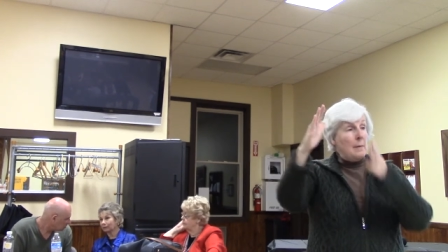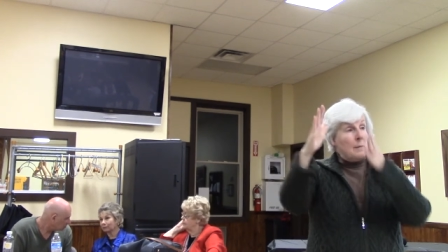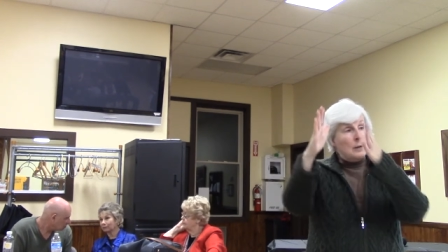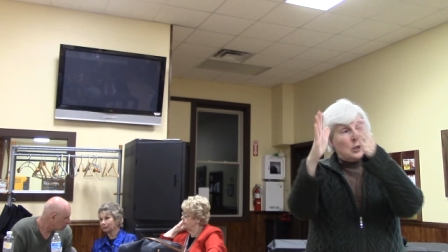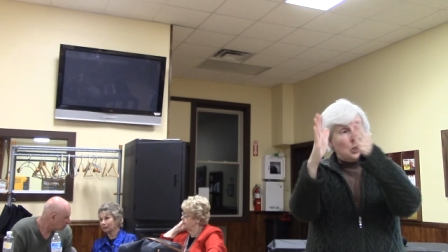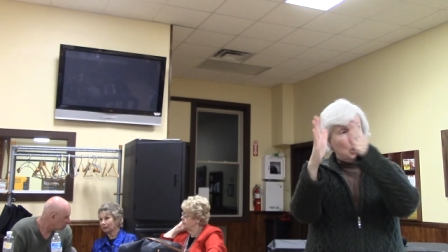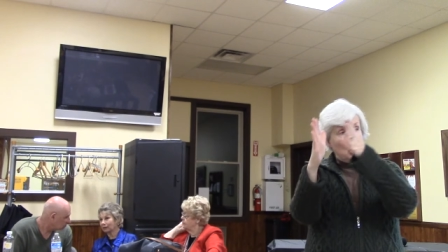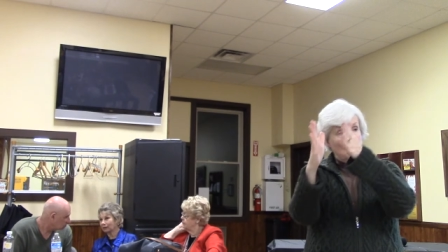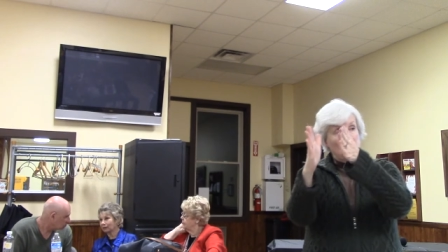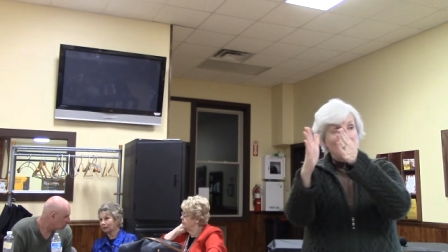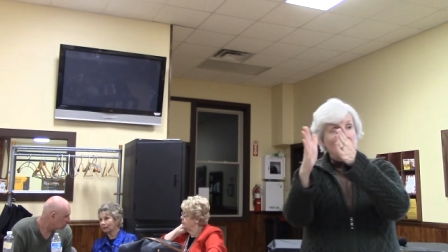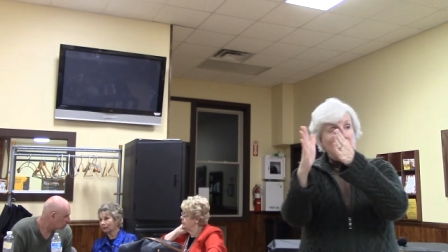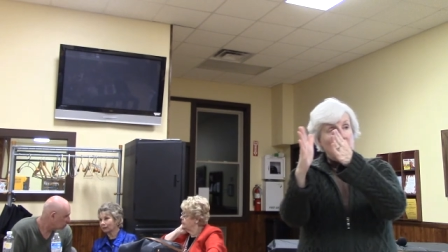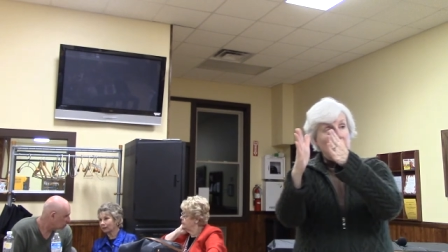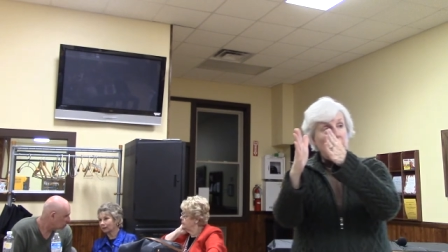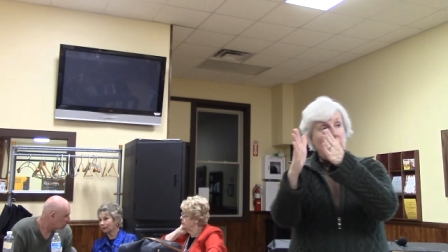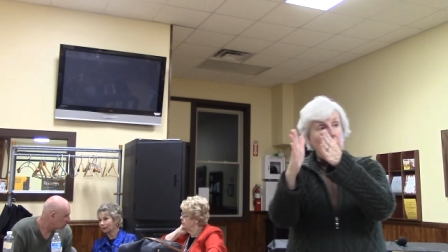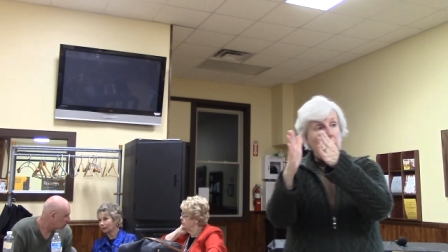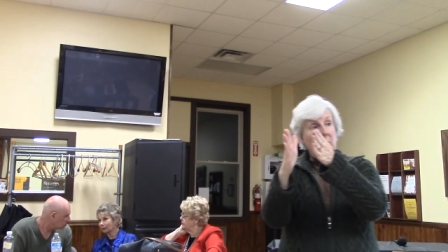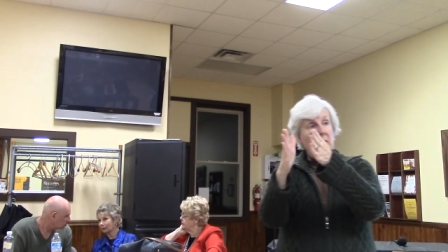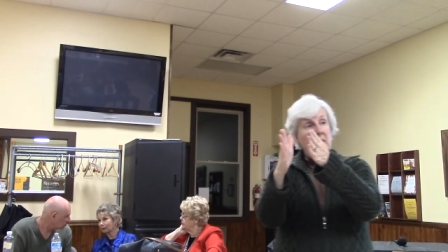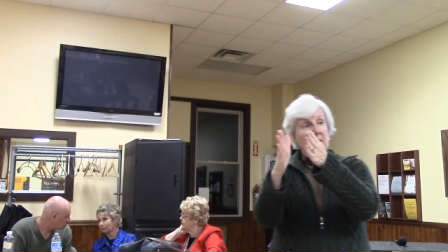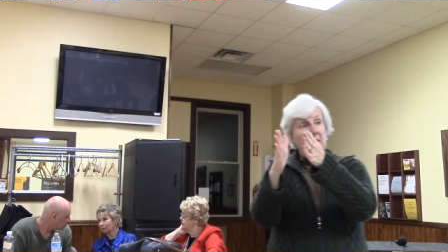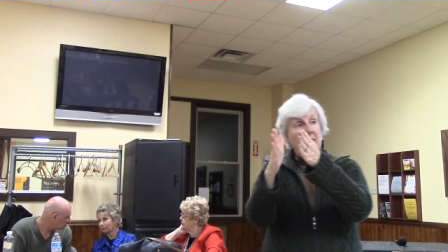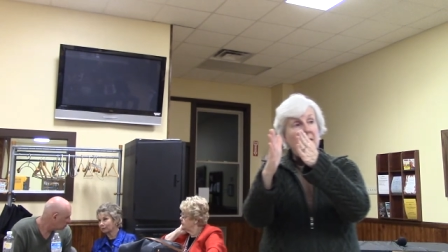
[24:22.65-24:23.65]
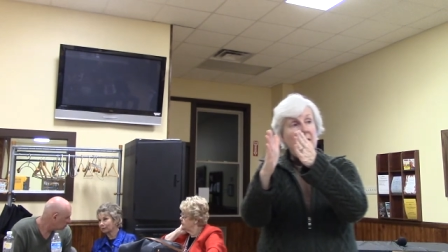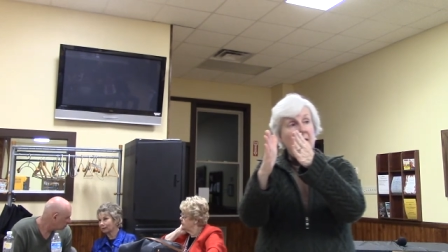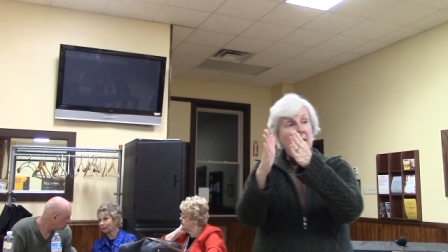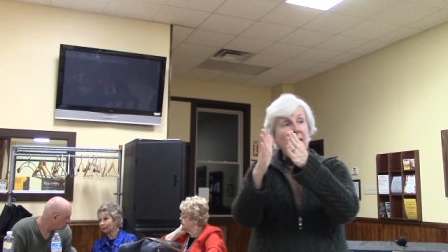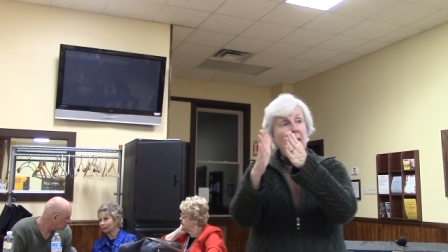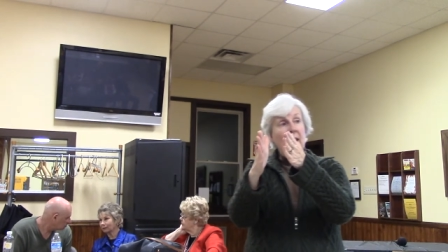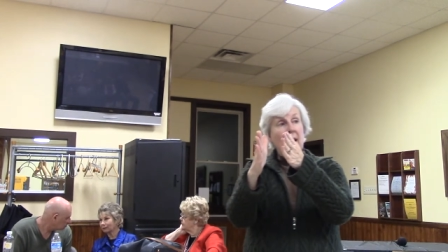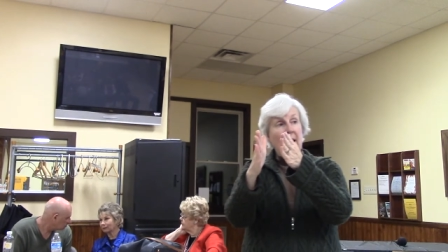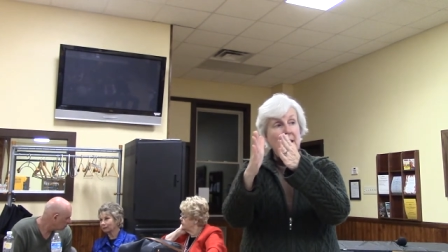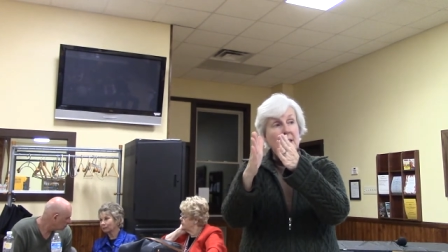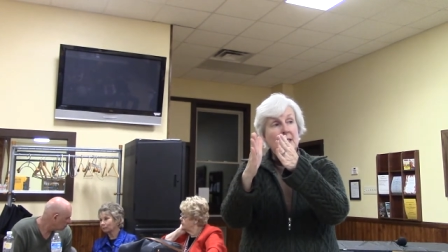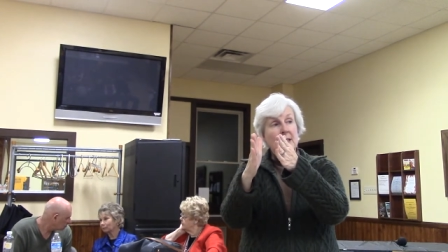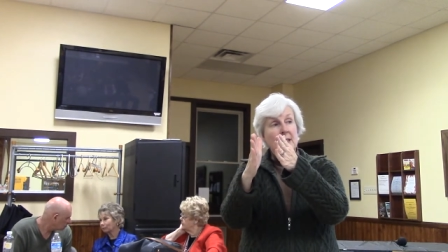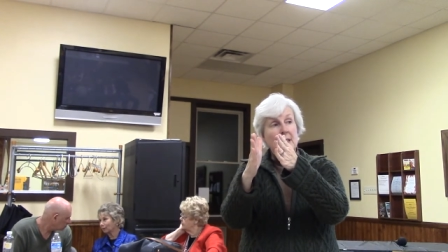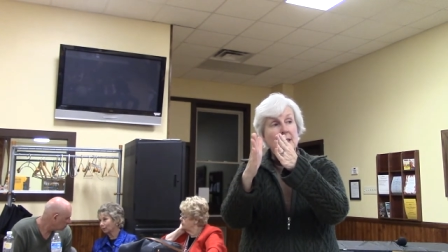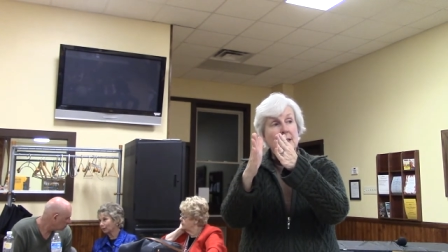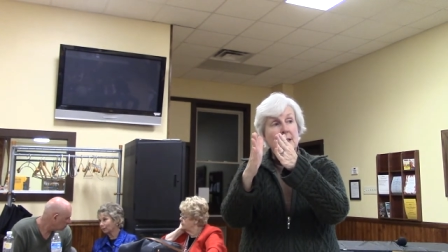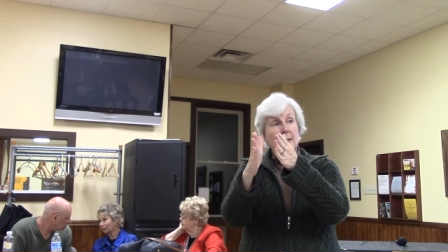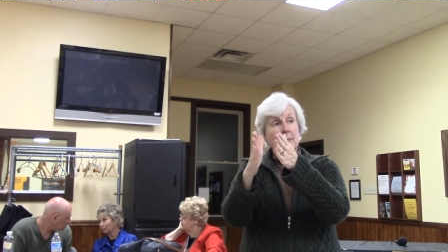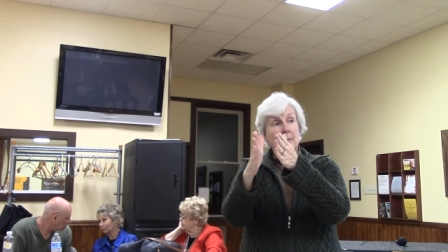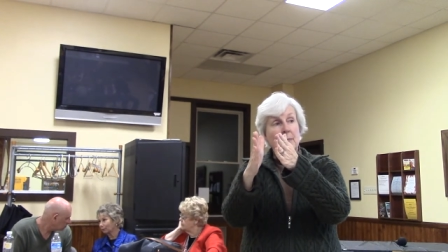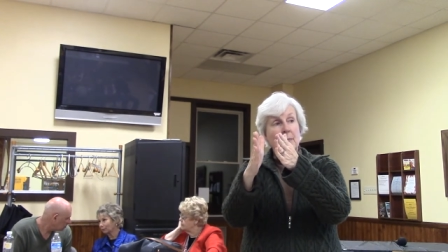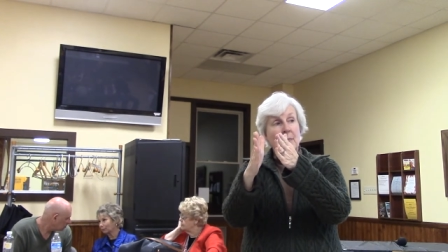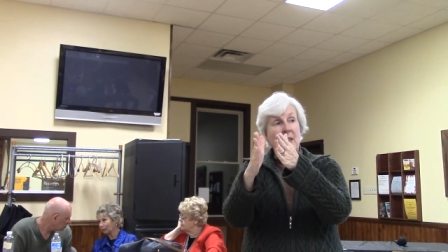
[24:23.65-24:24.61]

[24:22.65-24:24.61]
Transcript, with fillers: must choose from within the list.